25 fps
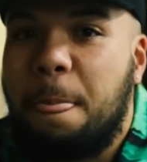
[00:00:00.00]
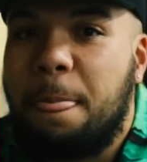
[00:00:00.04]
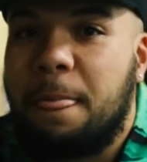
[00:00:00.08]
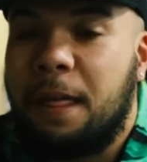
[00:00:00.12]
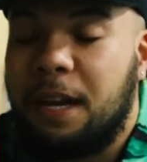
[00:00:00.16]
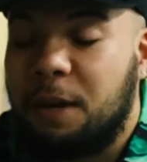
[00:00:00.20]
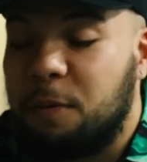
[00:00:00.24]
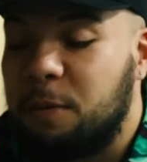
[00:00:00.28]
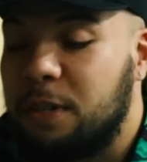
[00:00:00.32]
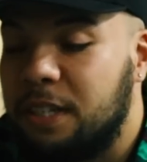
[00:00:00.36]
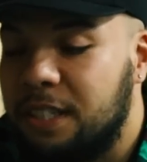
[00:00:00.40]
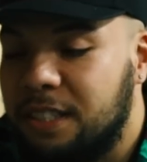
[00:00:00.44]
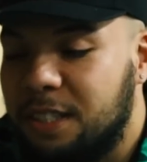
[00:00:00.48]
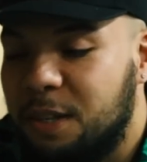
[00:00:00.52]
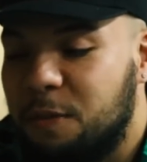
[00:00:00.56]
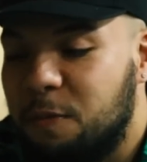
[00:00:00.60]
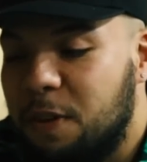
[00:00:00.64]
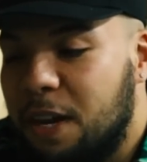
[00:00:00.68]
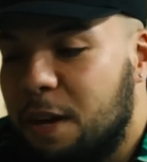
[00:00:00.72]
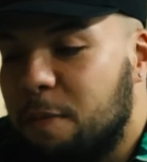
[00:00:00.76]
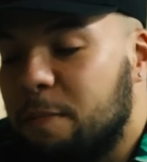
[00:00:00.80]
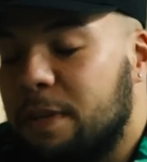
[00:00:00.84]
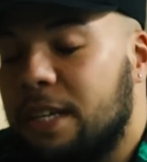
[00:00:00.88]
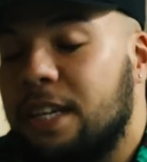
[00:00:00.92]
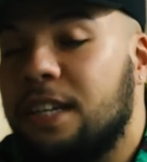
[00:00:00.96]
Like when he's
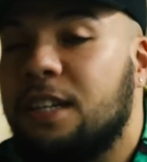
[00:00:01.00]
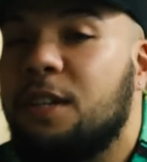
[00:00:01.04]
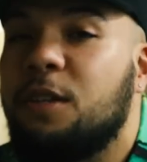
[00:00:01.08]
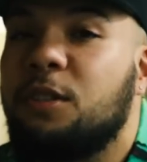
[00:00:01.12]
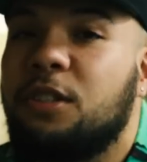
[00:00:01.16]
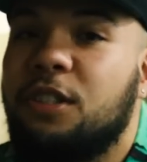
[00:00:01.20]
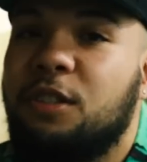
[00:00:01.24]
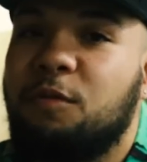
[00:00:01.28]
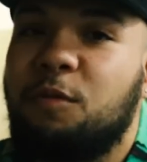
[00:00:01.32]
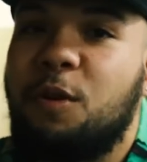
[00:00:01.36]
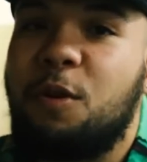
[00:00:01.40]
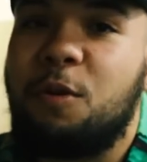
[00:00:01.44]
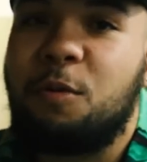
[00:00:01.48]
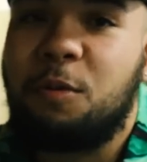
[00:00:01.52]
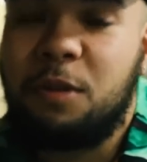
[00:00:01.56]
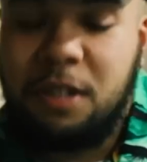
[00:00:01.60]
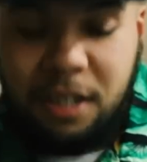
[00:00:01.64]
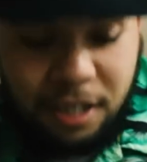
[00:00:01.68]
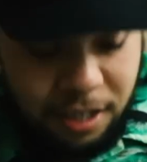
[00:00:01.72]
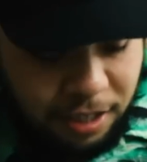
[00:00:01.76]
around me, he knows his role.